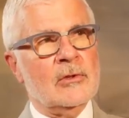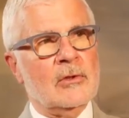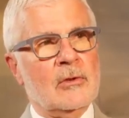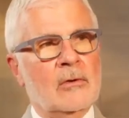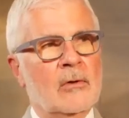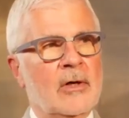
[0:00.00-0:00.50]

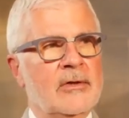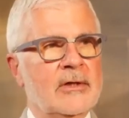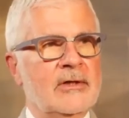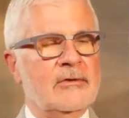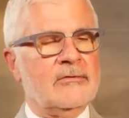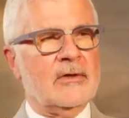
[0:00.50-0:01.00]
I
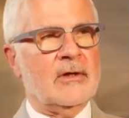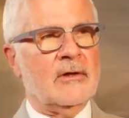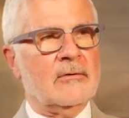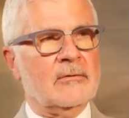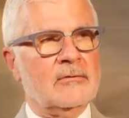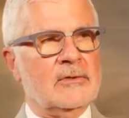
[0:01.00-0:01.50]
think he's
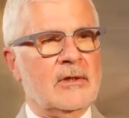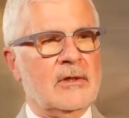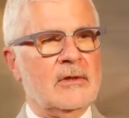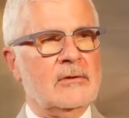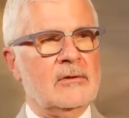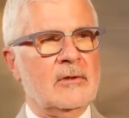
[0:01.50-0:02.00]
now
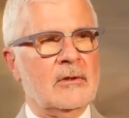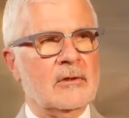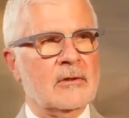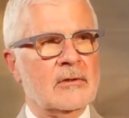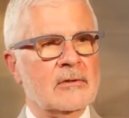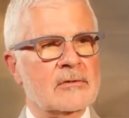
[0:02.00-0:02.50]
10
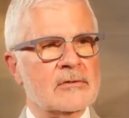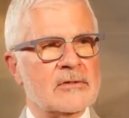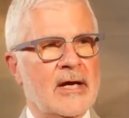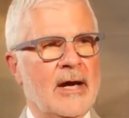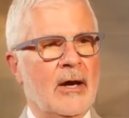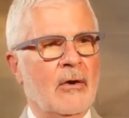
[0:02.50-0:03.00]
years
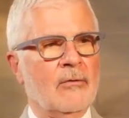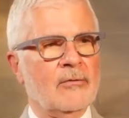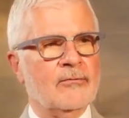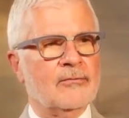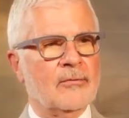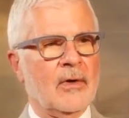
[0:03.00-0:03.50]

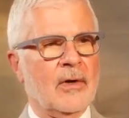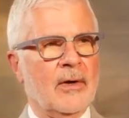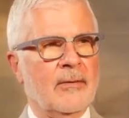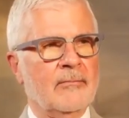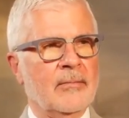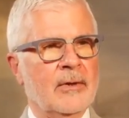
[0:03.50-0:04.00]
out
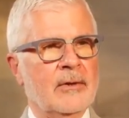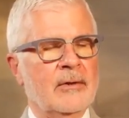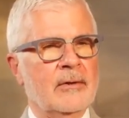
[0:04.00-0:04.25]
from